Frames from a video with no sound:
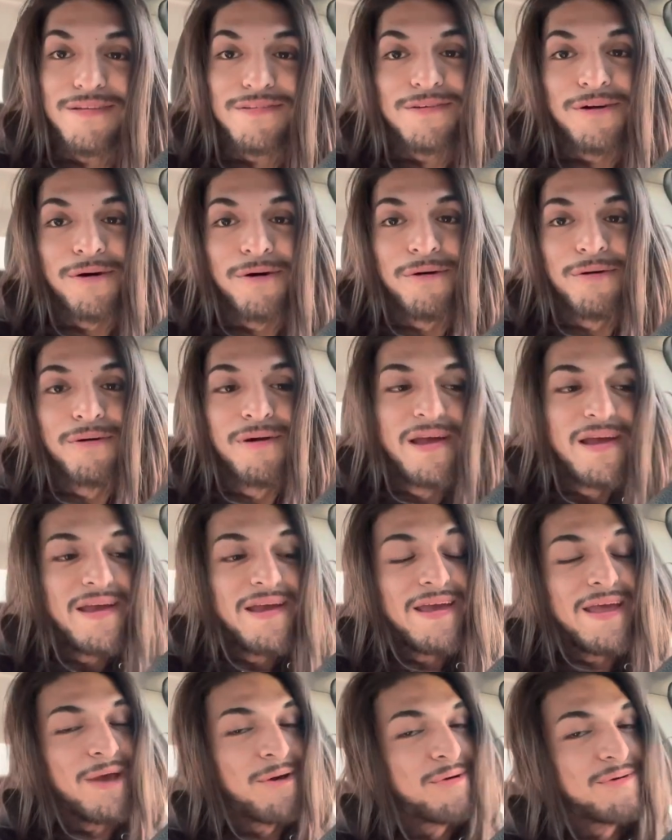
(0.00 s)
So
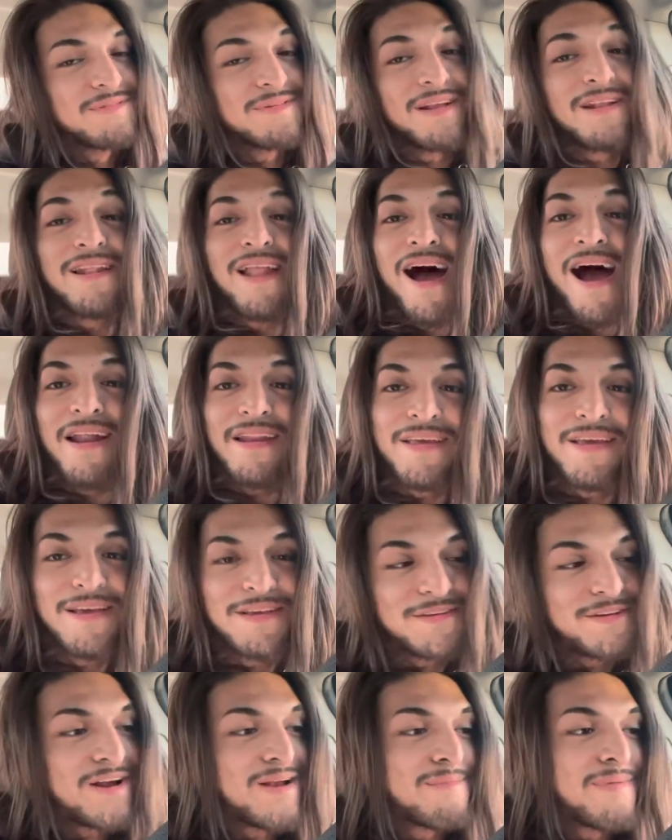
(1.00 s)
it was a lot
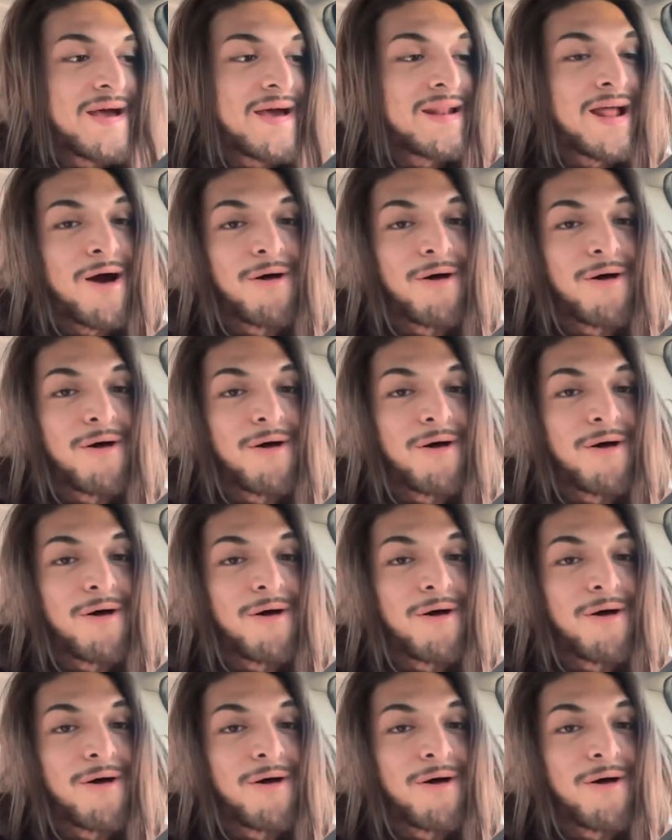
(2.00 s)
easier, man.